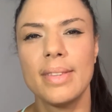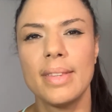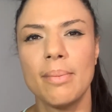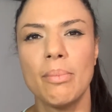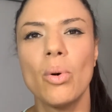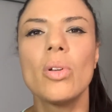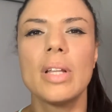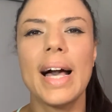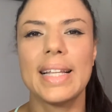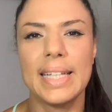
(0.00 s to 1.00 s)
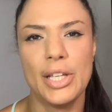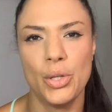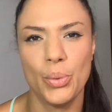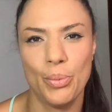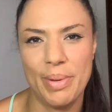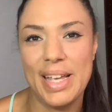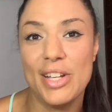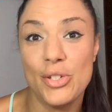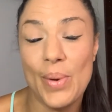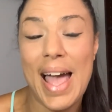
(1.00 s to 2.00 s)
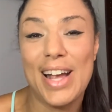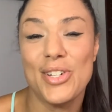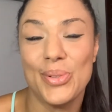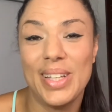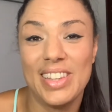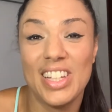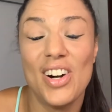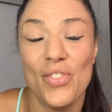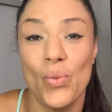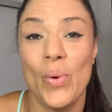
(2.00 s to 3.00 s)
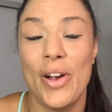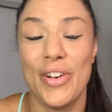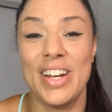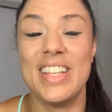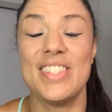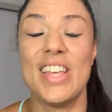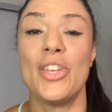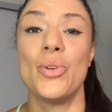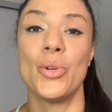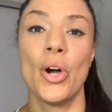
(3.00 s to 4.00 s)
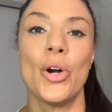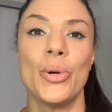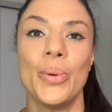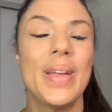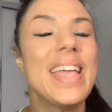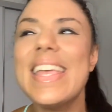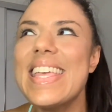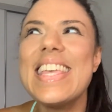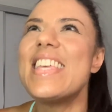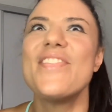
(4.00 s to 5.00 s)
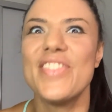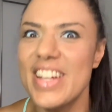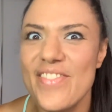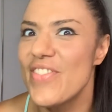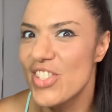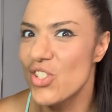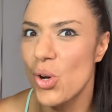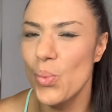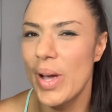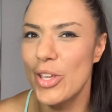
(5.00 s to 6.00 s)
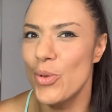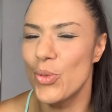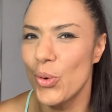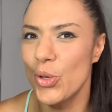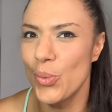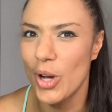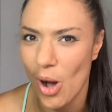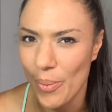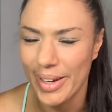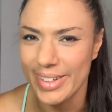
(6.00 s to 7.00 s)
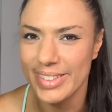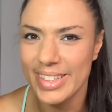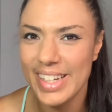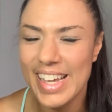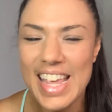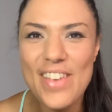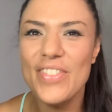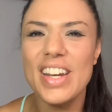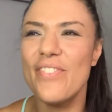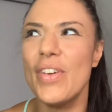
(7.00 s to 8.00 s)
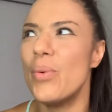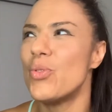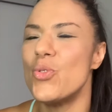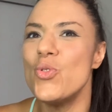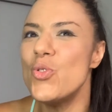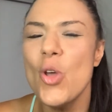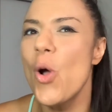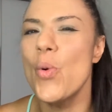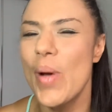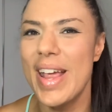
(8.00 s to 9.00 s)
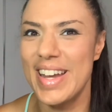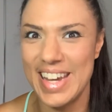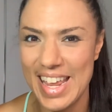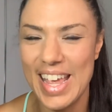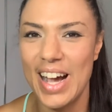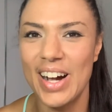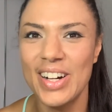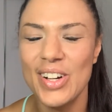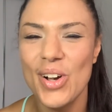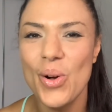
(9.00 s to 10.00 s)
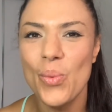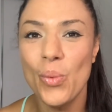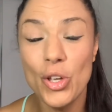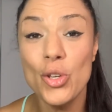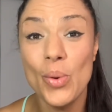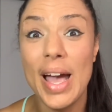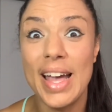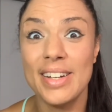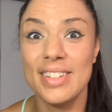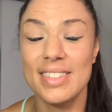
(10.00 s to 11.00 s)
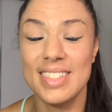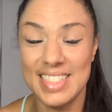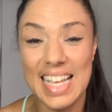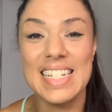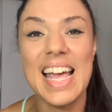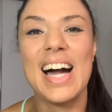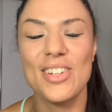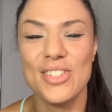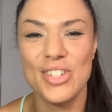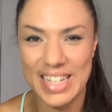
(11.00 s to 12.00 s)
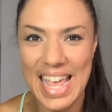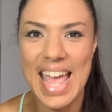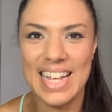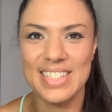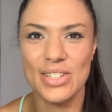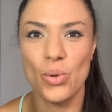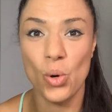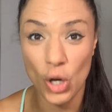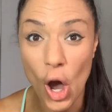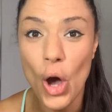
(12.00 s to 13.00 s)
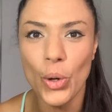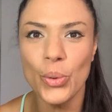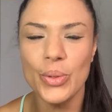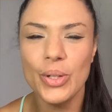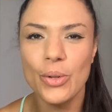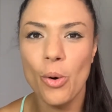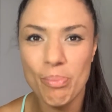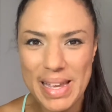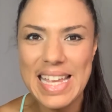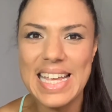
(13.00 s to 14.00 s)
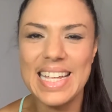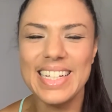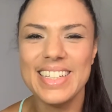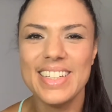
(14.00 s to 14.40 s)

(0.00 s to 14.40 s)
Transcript: the more likely you will be to actually love where it is that you go, even if it's not where you thought you were going, even if it's nowhere near what you had set out to get or go or be.